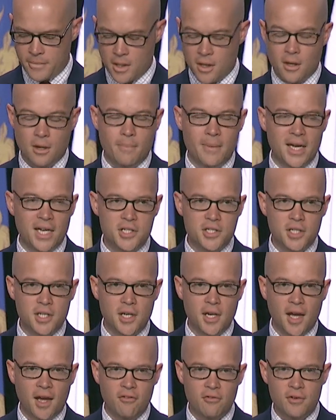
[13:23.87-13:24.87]

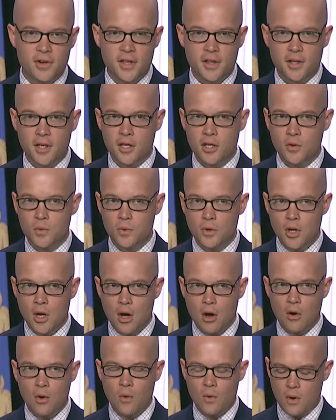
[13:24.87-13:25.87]
Imagine everything you
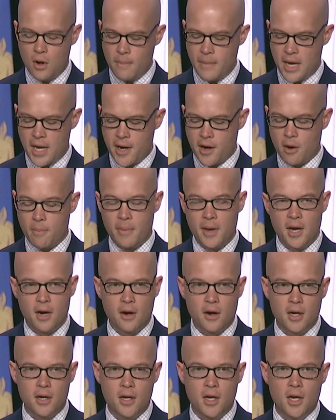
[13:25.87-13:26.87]
know about your
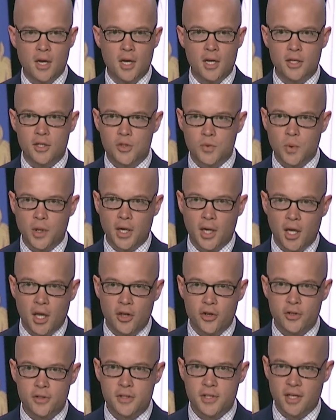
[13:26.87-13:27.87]
parent is what
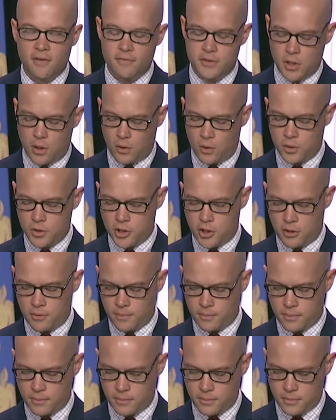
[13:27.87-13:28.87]
others have told you.
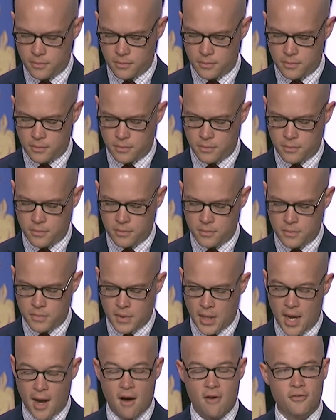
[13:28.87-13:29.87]

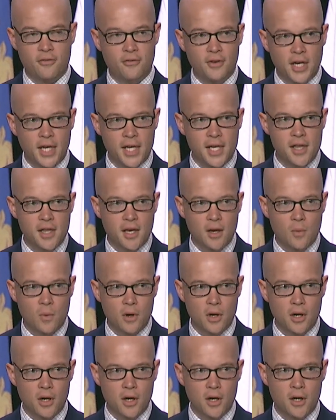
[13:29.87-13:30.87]
How funny they
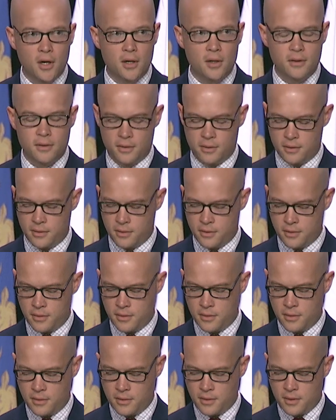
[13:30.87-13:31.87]
were,
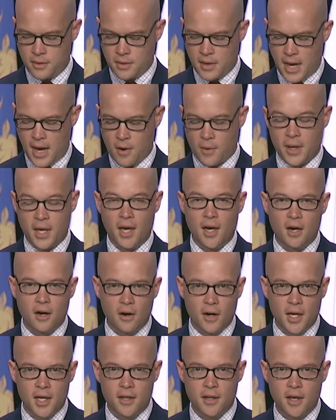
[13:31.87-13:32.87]
how
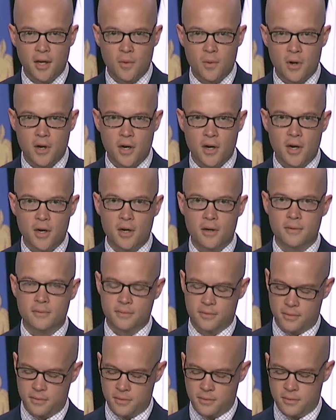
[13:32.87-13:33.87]
caring they were,
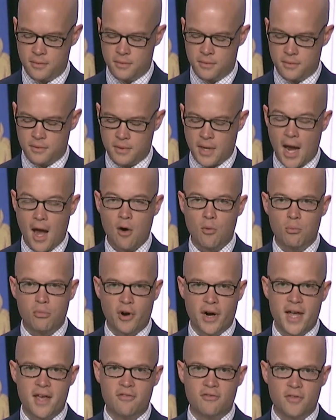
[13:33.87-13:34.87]
how
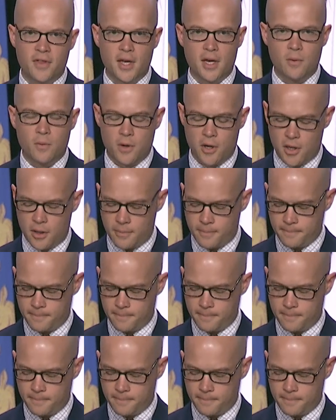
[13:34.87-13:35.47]
brave they were.